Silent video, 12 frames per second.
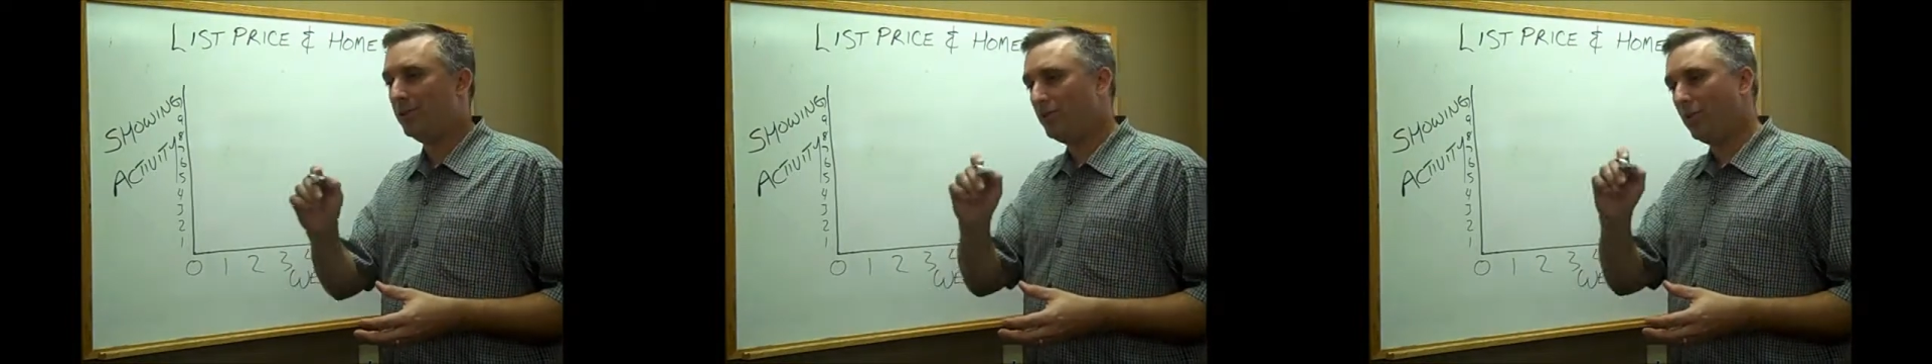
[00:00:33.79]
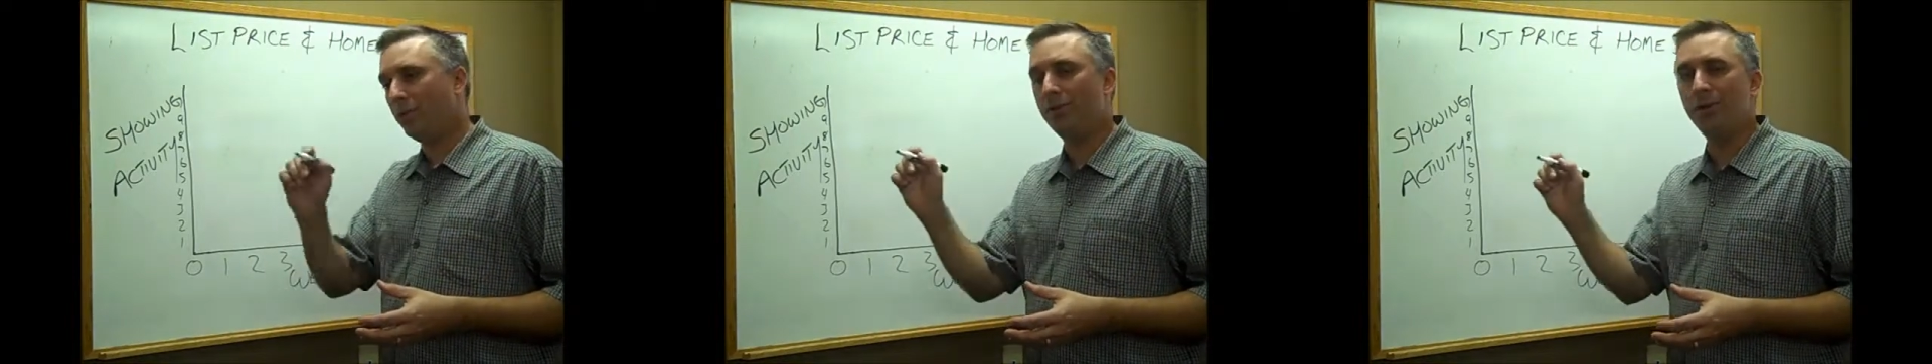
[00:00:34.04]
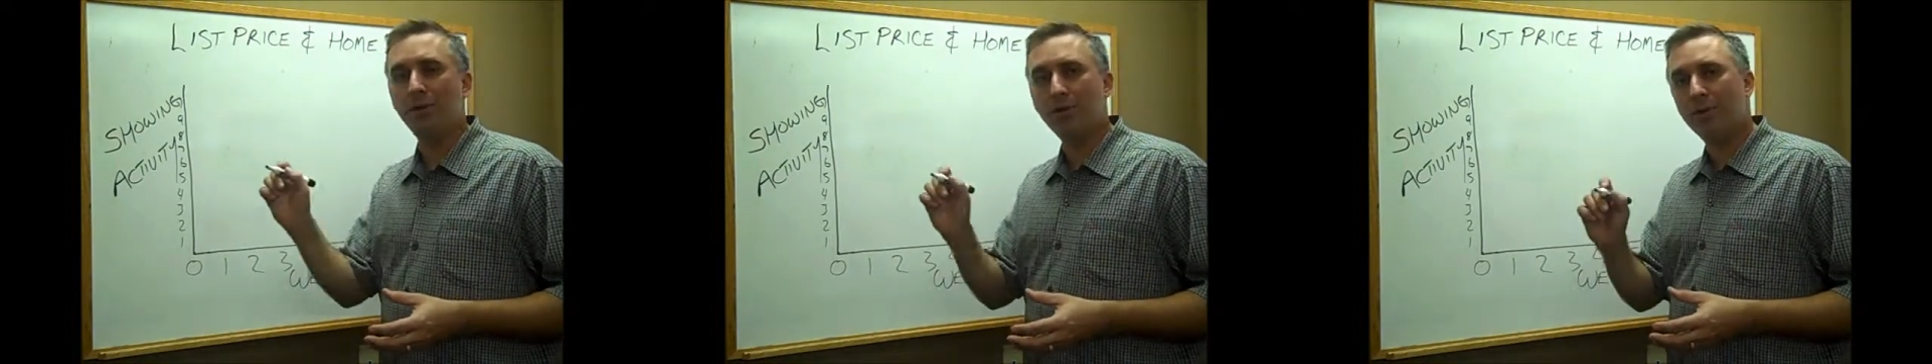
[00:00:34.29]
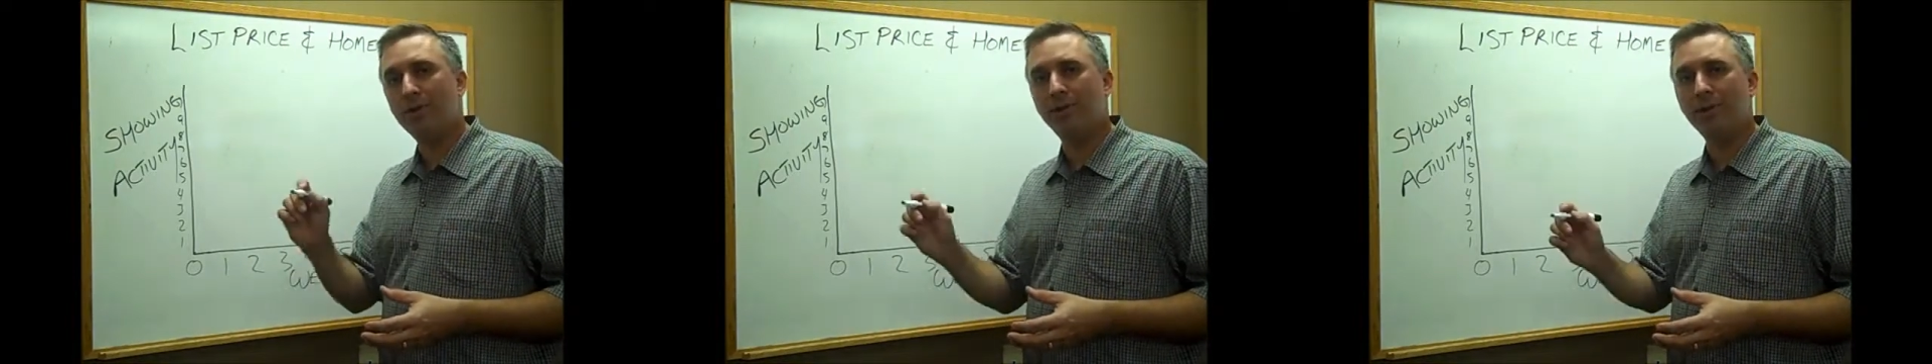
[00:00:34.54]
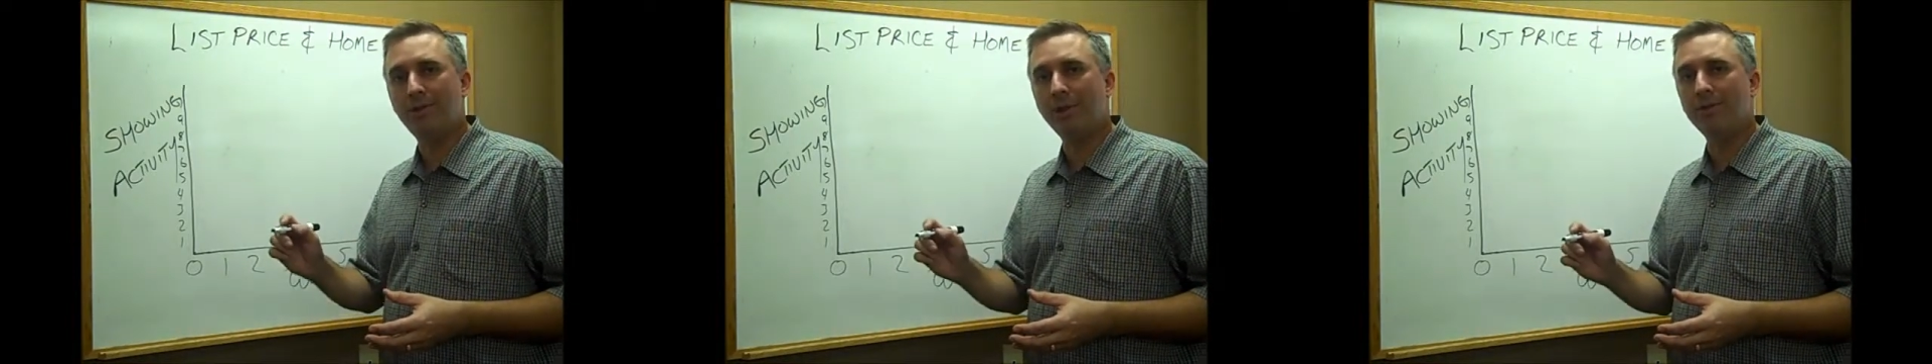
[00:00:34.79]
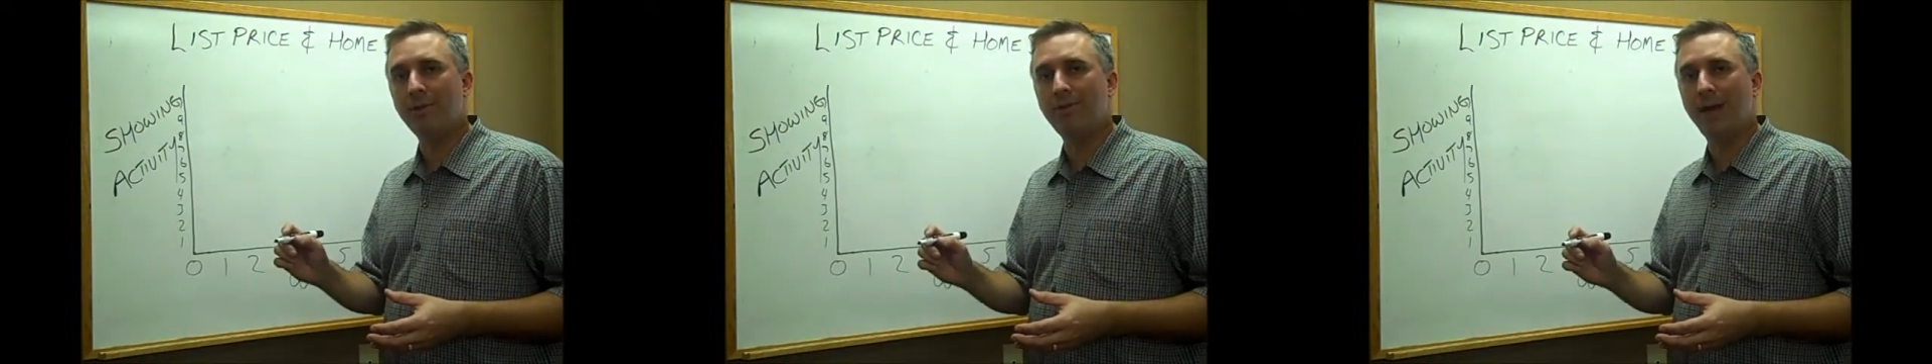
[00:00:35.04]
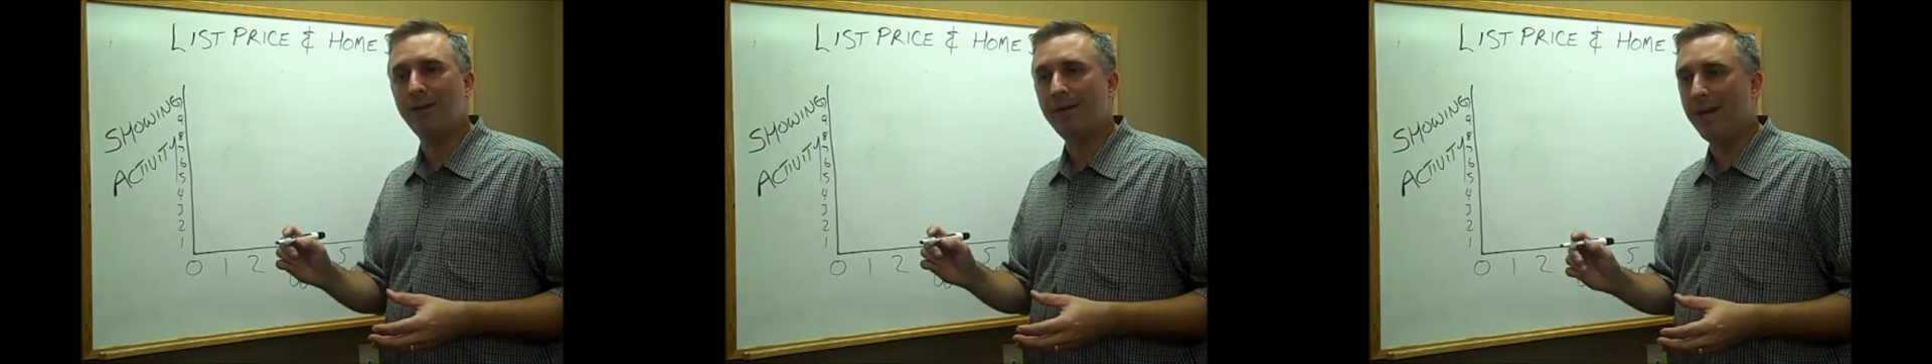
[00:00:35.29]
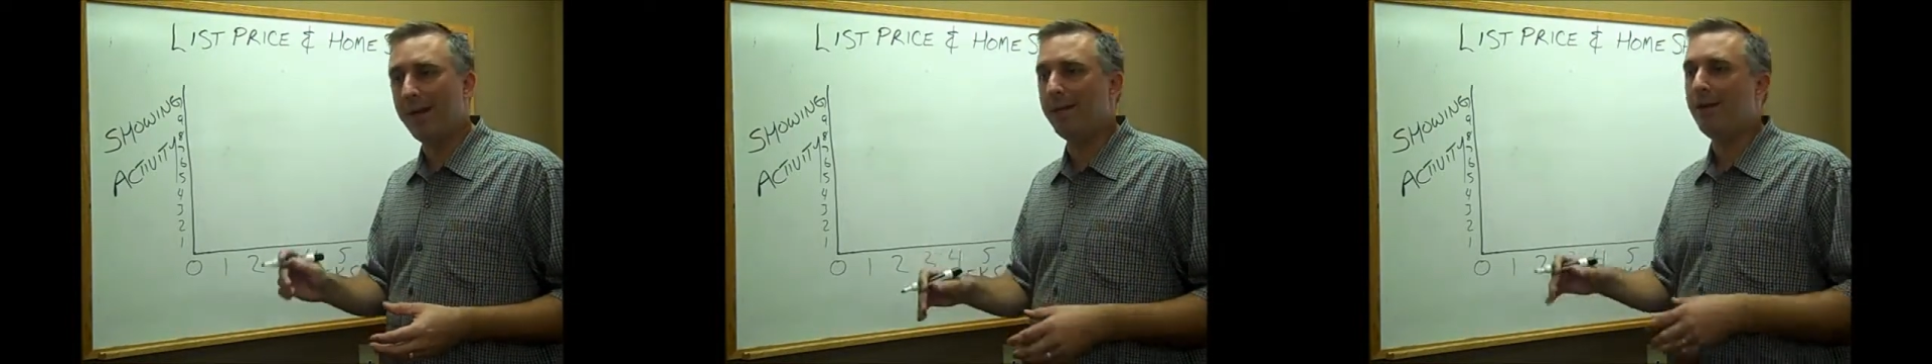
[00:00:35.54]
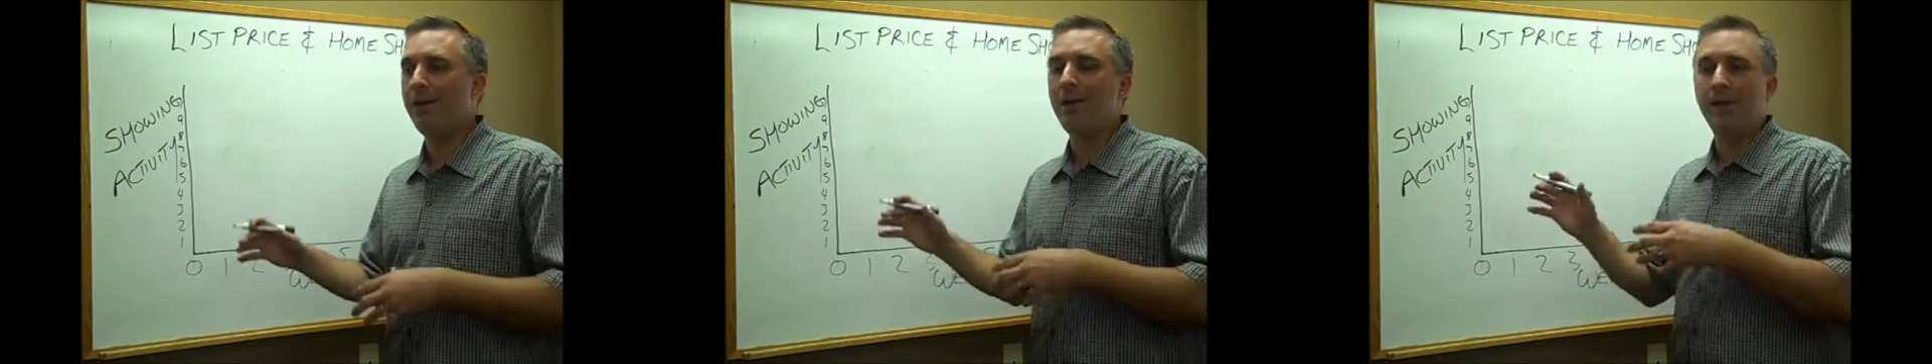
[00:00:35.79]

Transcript: show the newest listings of that day,